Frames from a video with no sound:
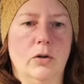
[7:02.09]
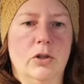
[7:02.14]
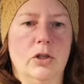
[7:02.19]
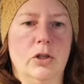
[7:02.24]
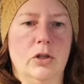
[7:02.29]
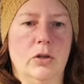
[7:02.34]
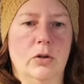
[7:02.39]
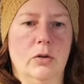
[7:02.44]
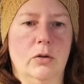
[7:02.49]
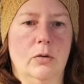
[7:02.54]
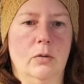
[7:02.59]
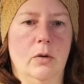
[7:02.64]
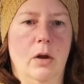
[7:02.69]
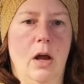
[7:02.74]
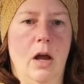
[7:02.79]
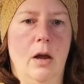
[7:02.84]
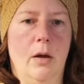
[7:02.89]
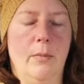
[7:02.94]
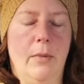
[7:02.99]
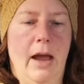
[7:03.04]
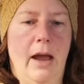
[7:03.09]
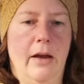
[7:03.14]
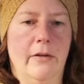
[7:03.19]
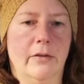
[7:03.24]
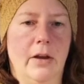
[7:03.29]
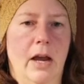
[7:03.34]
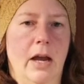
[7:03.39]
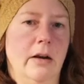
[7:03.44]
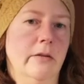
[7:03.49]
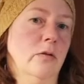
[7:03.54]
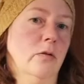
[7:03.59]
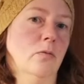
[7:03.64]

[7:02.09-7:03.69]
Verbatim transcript: to have kind of a